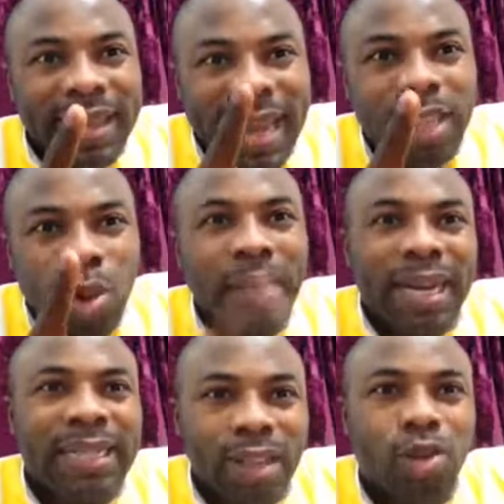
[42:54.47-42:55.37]
Get
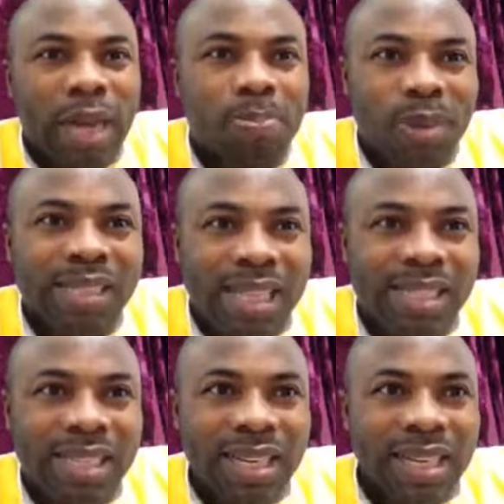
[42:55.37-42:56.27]
connected to the
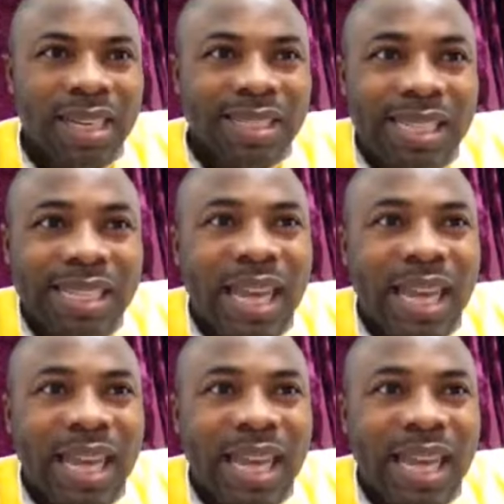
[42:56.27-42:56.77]
presence. It says